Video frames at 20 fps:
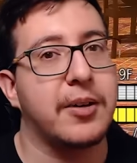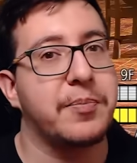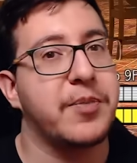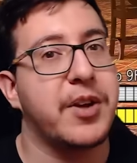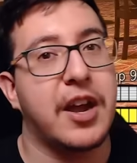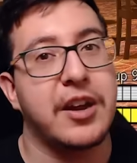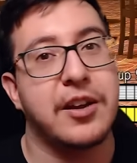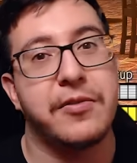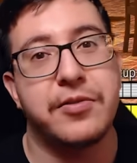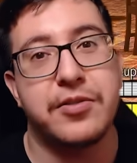
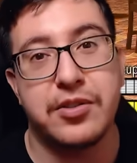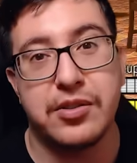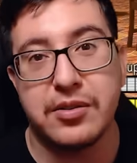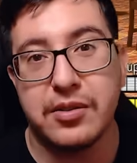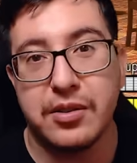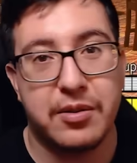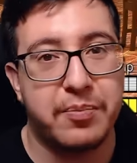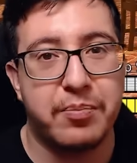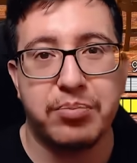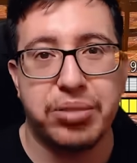Kind of just
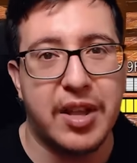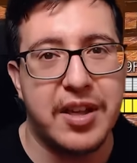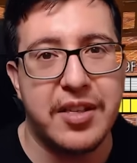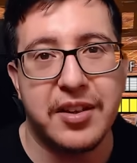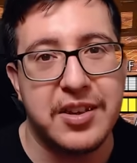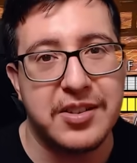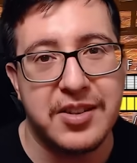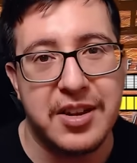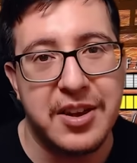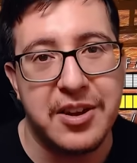play the
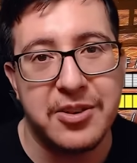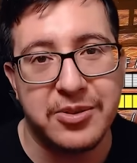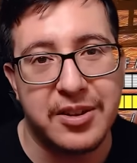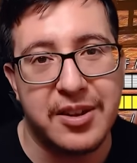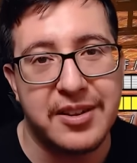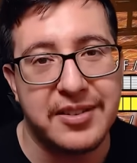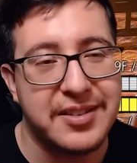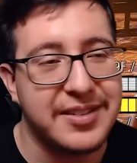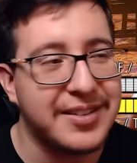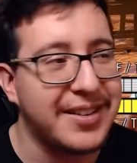casino
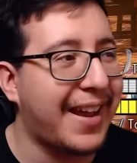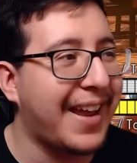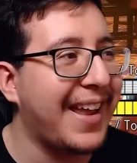slots